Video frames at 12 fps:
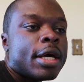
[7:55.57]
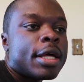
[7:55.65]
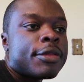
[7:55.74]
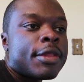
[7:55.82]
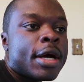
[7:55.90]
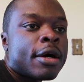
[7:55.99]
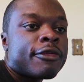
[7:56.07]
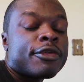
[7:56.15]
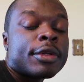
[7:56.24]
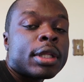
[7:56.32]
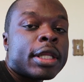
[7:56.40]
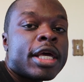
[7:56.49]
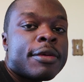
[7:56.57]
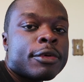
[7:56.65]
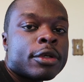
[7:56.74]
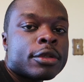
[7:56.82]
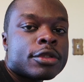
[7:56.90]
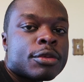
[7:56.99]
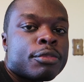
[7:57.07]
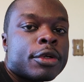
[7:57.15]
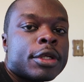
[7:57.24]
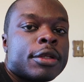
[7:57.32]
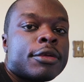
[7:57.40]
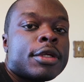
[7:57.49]
And now for the labor to
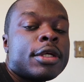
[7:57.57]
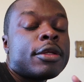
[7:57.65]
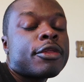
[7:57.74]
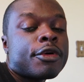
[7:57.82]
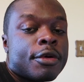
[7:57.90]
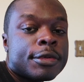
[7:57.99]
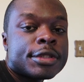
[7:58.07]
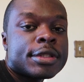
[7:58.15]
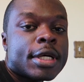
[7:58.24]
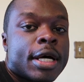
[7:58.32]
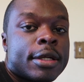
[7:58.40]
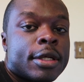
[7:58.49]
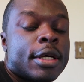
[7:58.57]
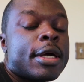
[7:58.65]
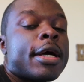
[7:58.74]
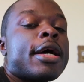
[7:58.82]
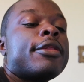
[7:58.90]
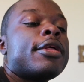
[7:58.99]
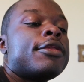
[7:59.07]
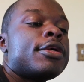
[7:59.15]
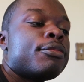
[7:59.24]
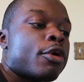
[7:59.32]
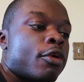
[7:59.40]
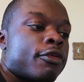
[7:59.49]
put in the thermostat and then
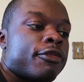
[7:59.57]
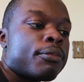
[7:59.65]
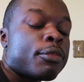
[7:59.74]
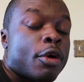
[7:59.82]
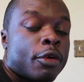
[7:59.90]
both